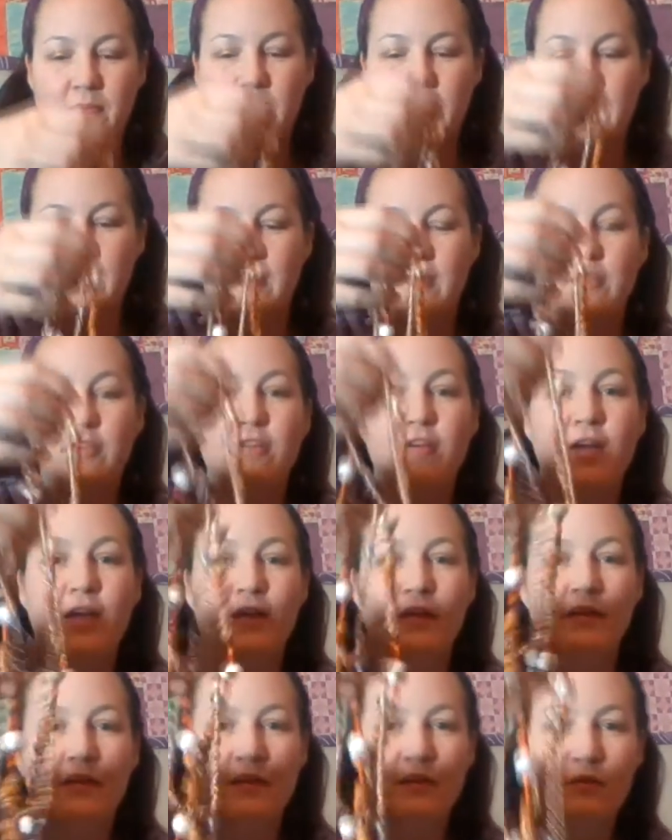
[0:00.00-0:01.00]
They're Anglican
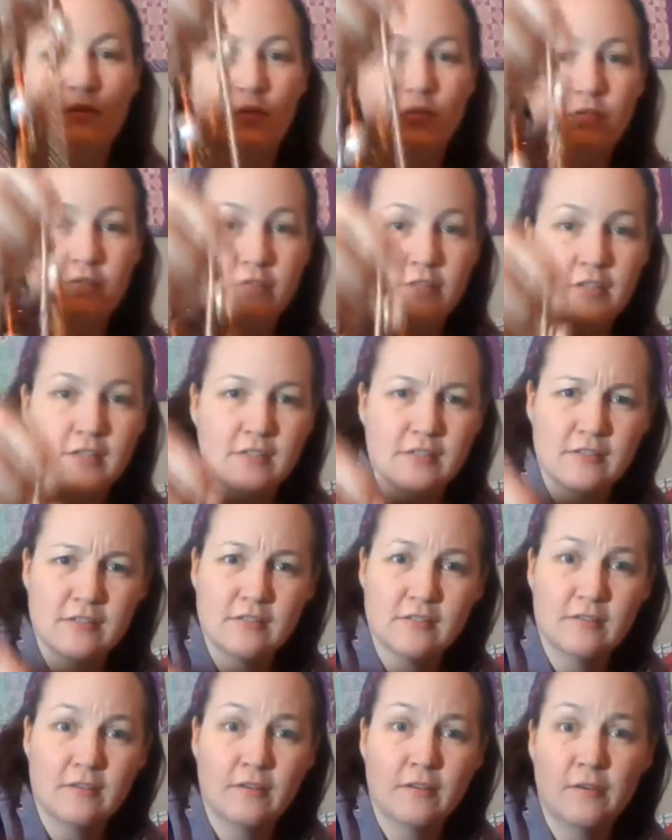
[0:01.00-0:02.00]
rosaries,
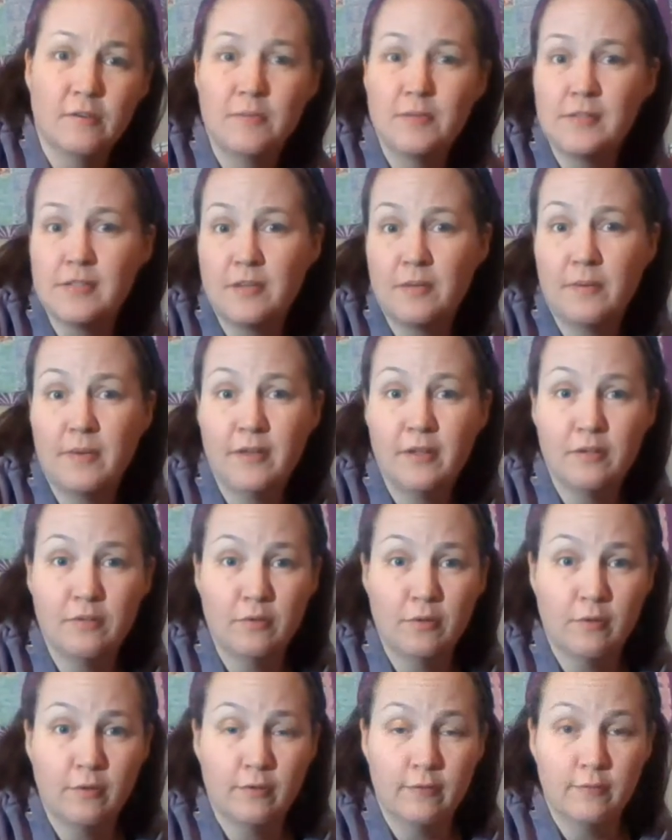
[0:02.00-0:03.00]
or Episcopalian
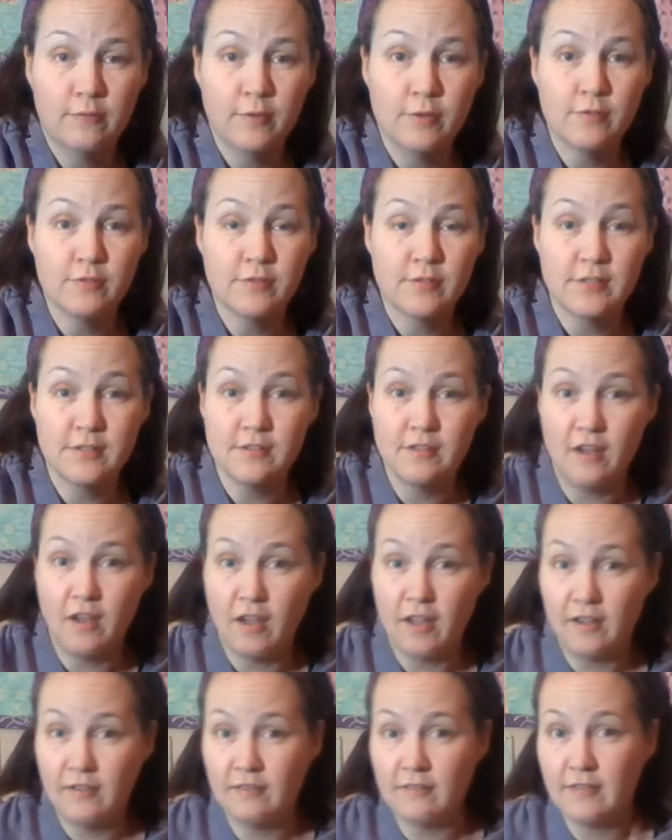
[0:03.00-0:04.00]
rosaries, not
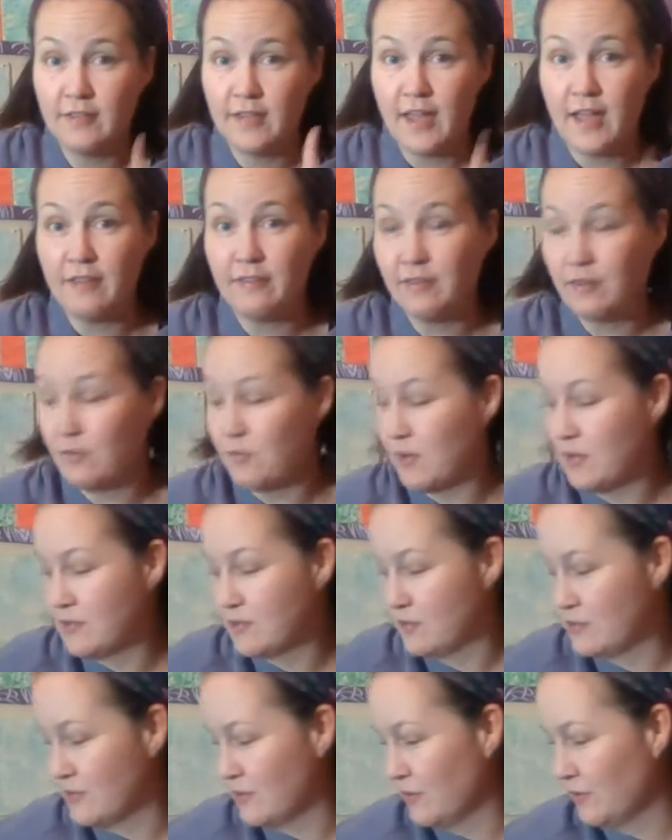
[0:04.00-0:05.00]
Catholic ones. There's a
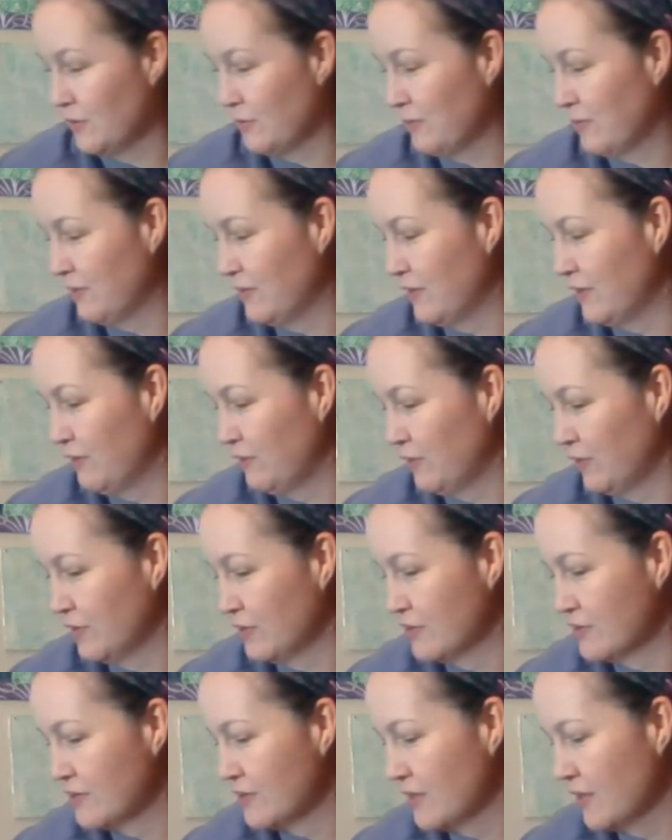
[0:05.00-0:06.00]
little bit of a difference.
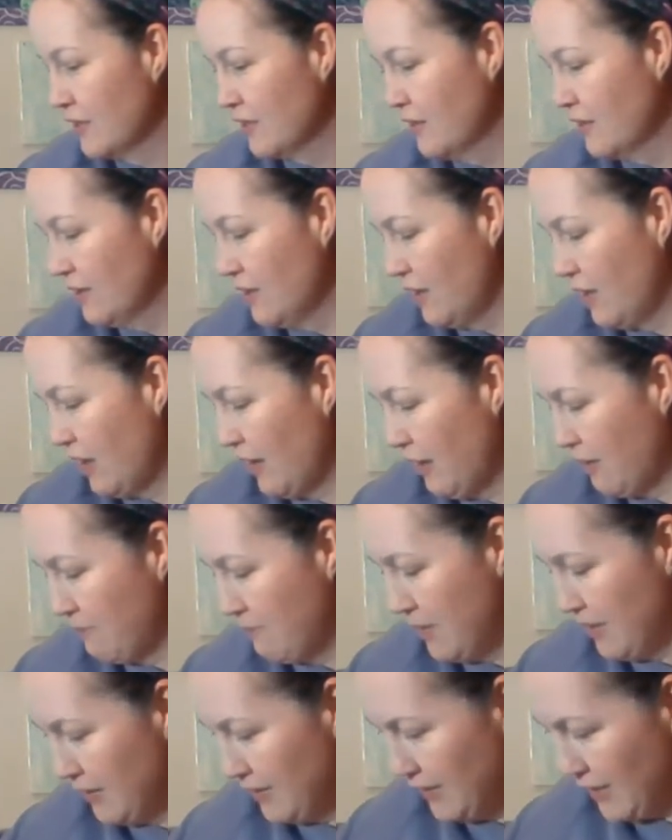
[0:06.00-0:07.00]
Mainly
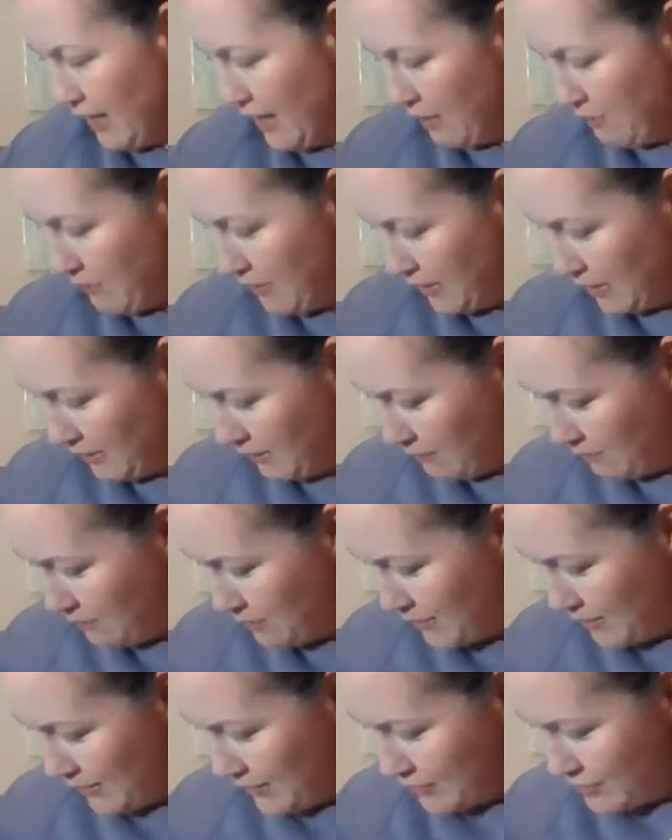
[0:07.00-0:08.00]
how many
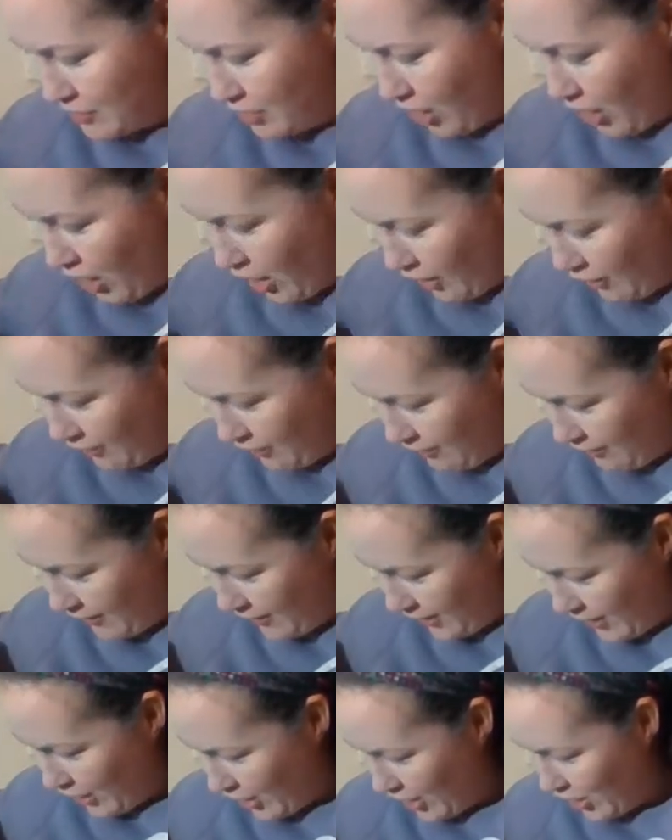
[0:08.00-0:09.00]
beads are
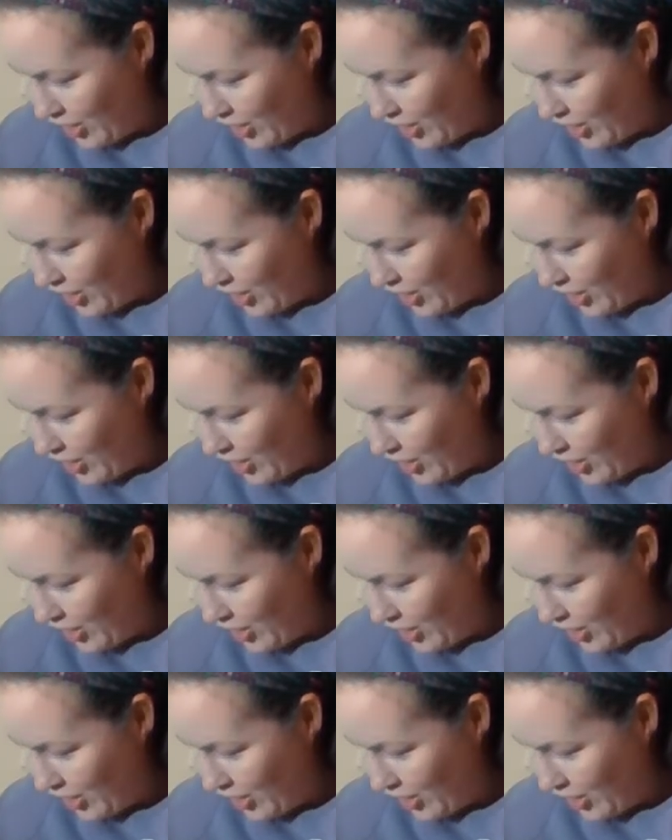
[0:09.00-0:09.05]
there.